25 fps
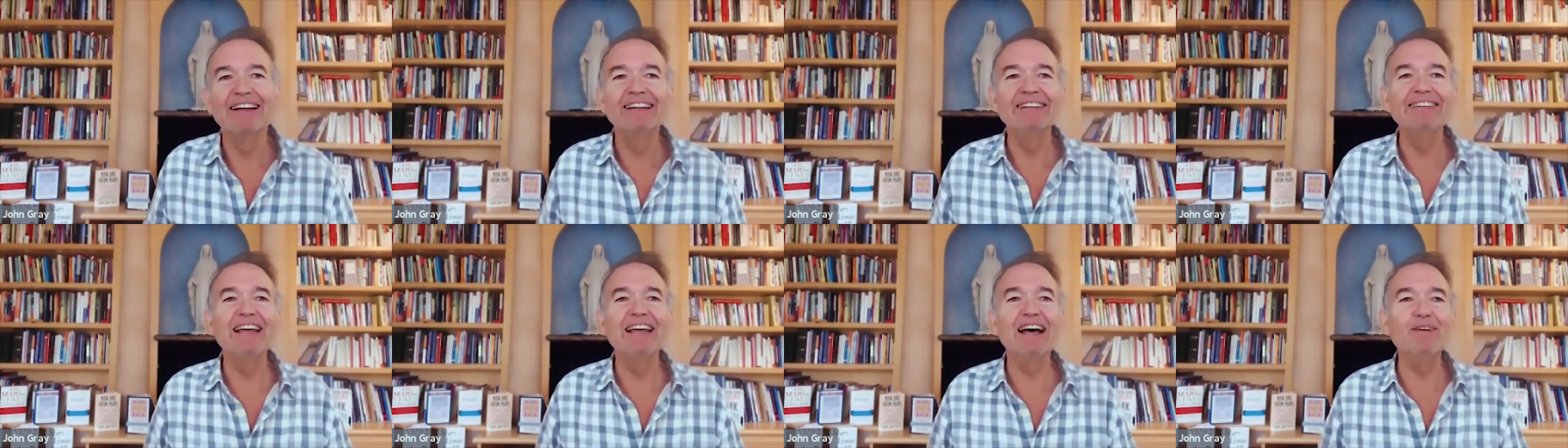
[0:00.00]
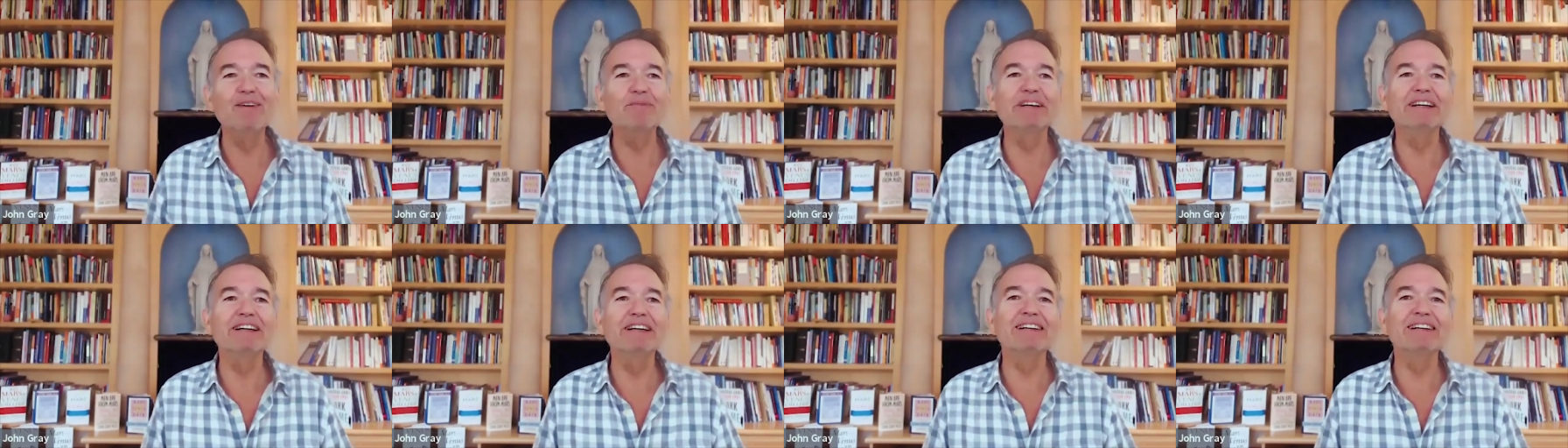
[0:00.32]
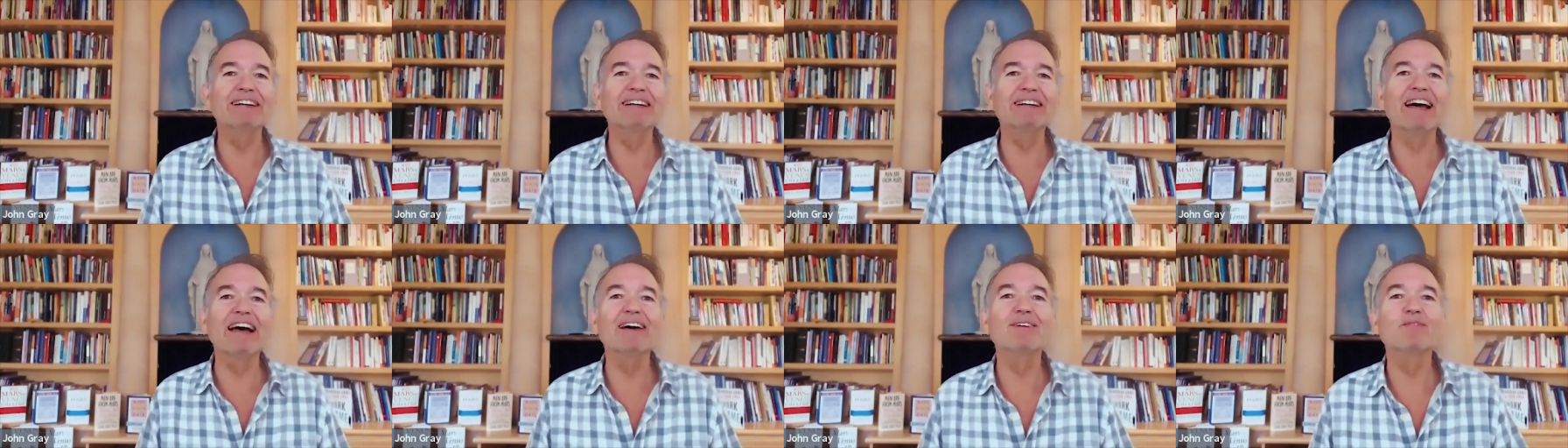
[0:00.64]
tell
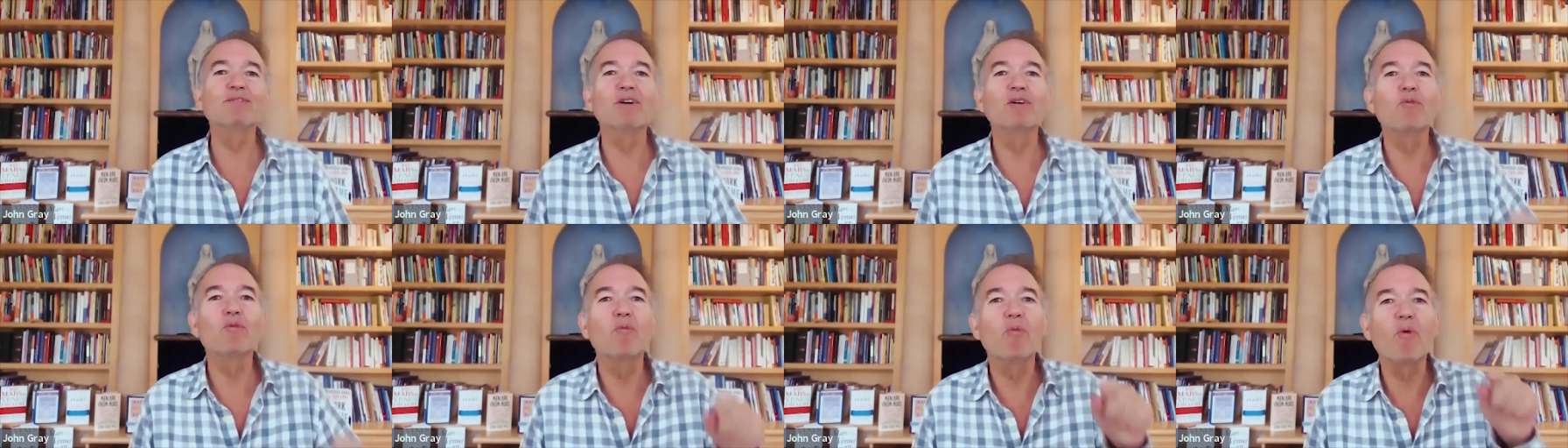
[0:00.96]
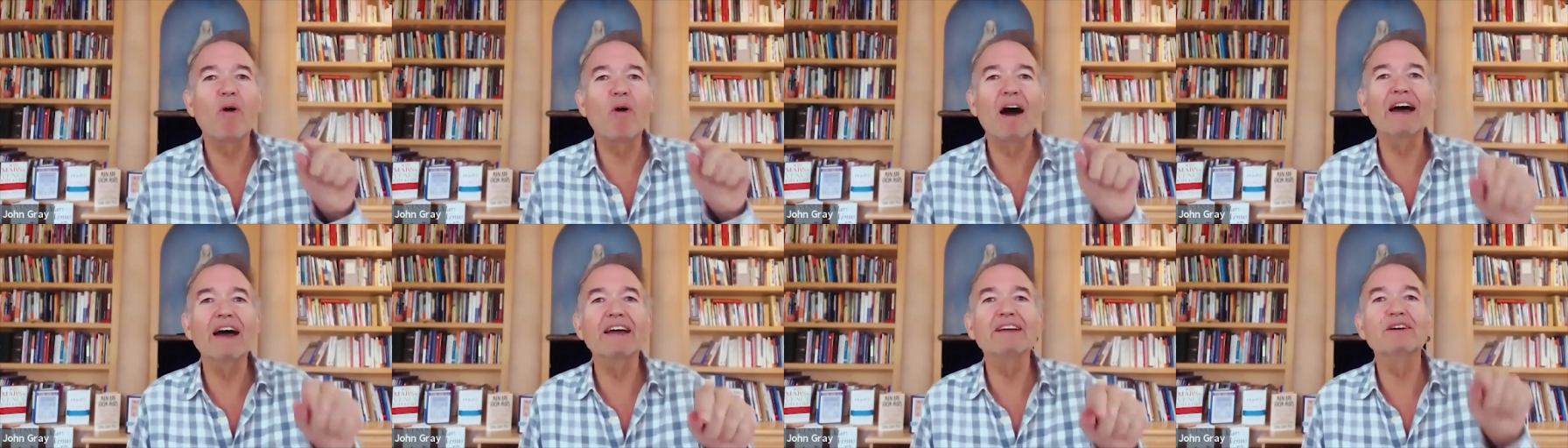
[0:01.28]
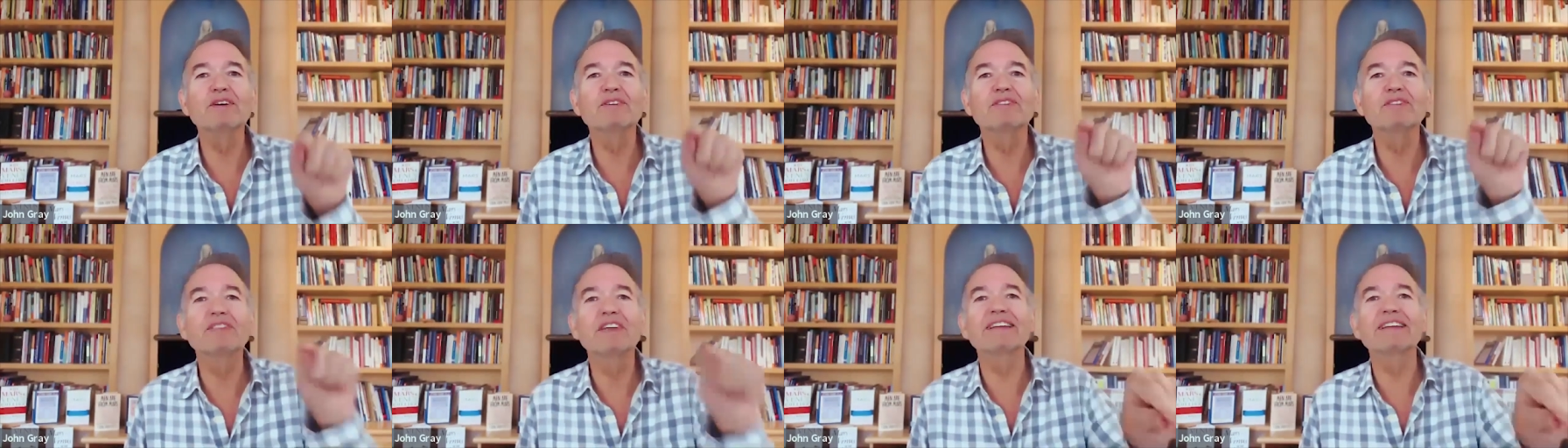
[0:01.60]
me why you
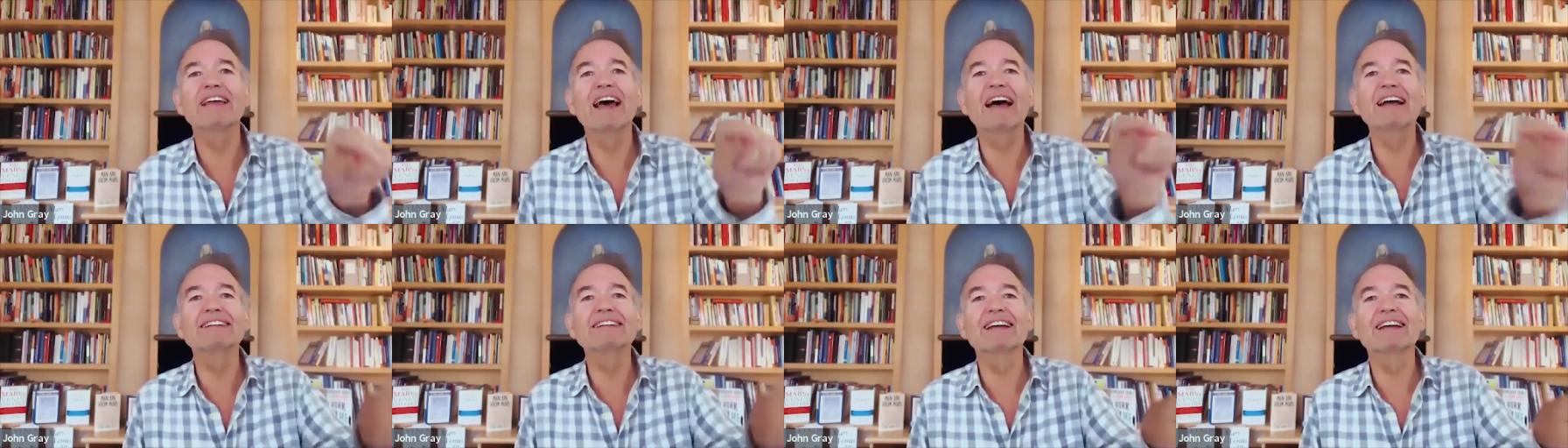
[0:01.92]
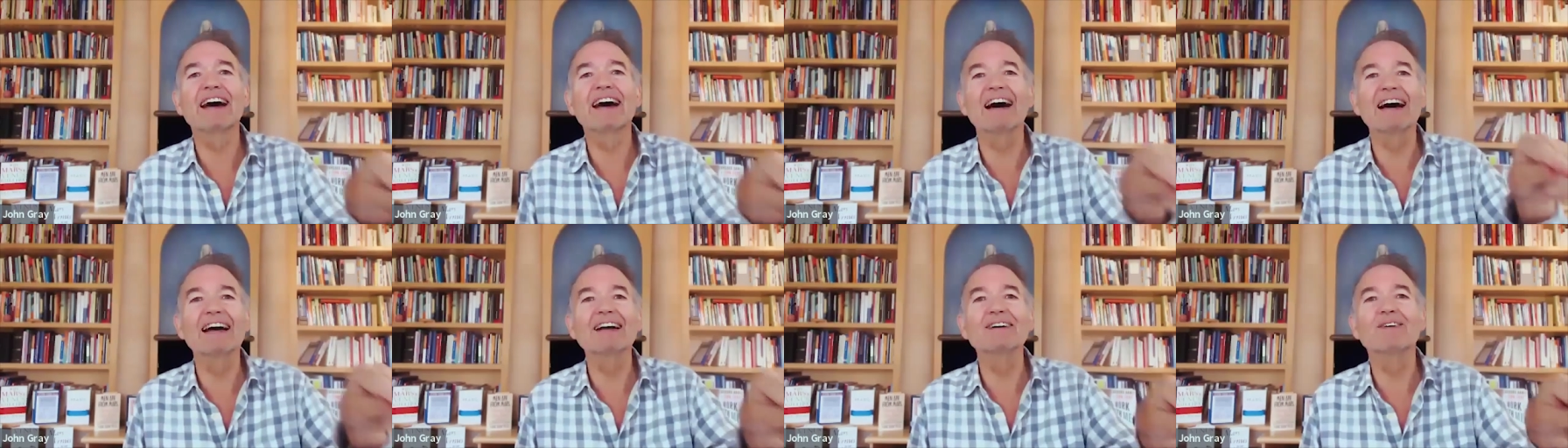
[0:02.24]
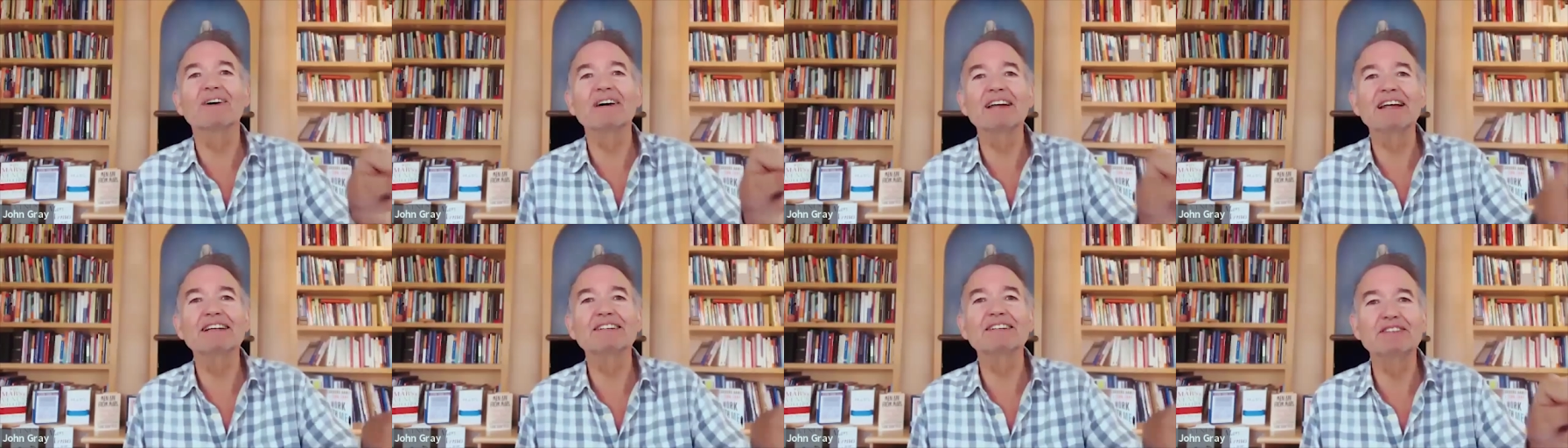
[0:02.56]
think that guy
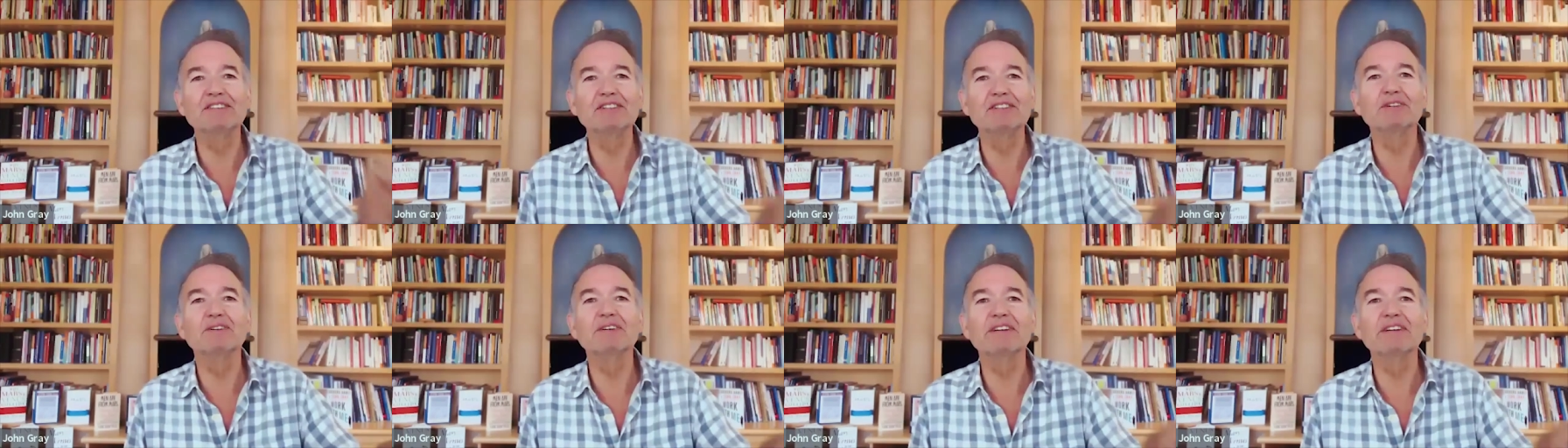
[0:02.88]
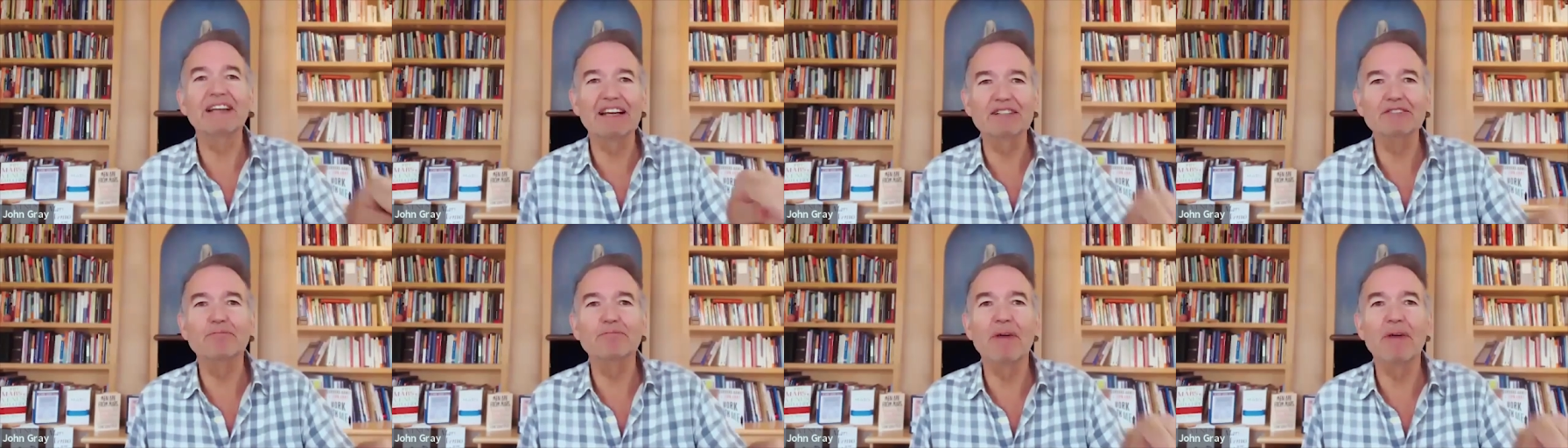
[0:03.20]
what he's doing is